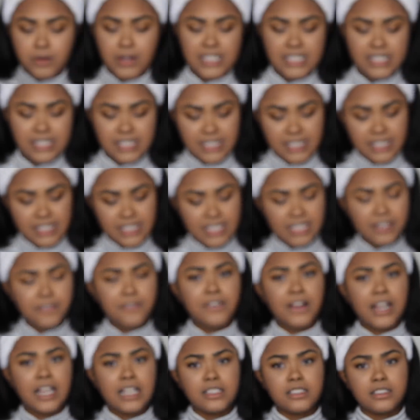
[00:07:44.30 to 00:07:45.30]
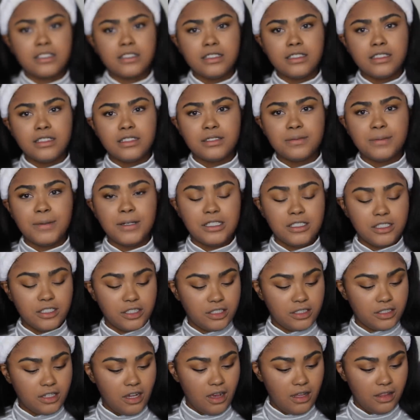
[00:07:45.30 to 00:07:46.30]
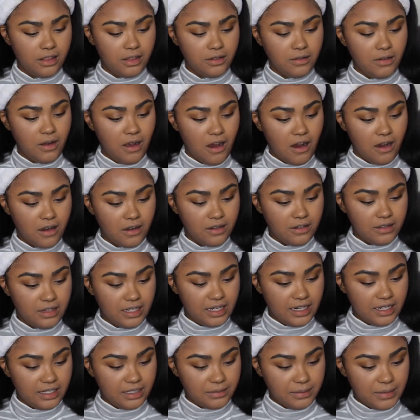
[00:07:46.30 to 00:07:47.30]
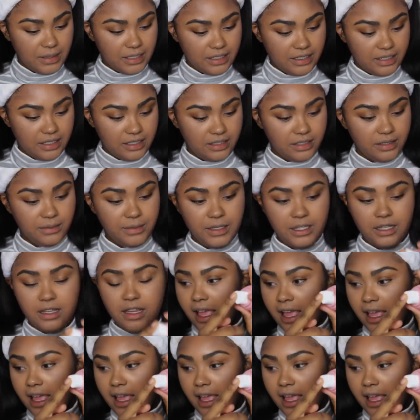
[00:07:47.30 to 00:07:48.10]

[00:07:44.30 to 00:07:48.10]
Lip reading: Quite stiff actually, the sponge is a little harder than I expected it to be.